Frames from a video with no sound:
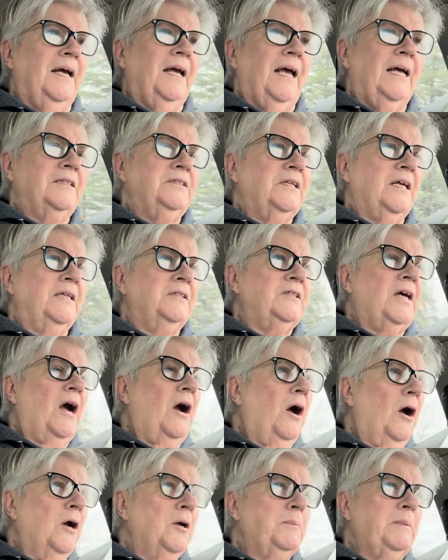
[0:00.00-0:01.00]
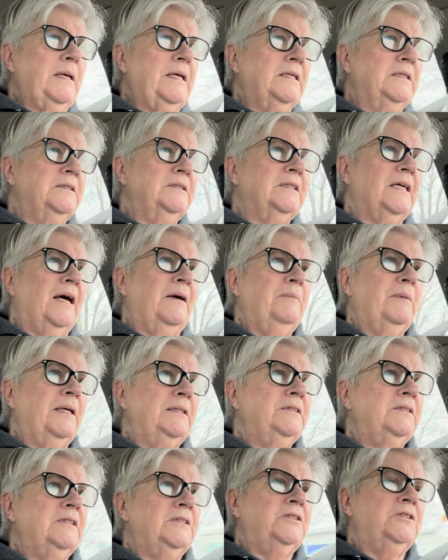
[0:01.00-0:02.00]
it's hard because I'm
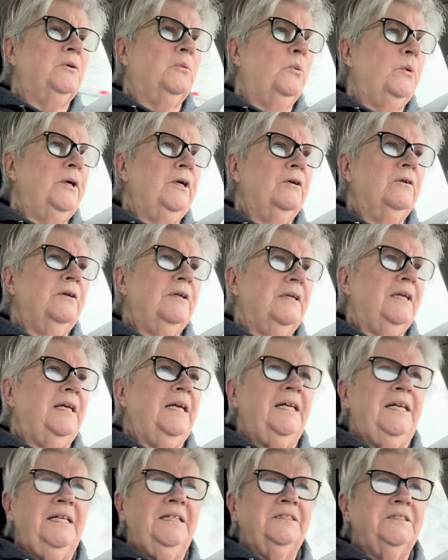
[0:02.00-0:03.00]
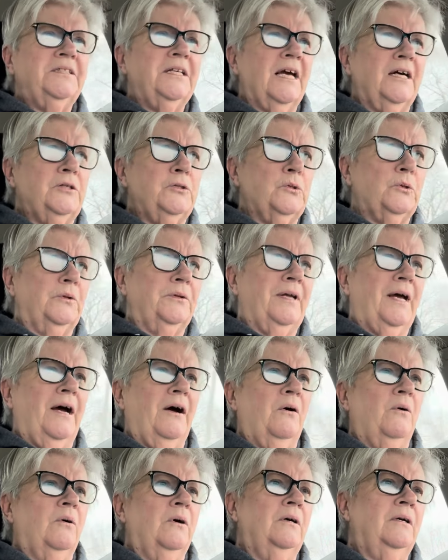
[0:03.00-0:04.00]
on such a weird eating schedule
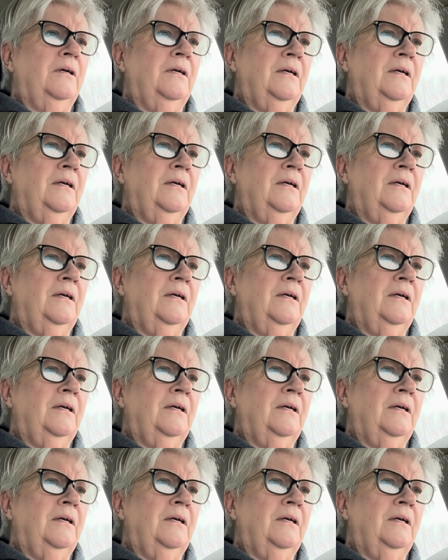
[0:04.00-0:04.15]
now.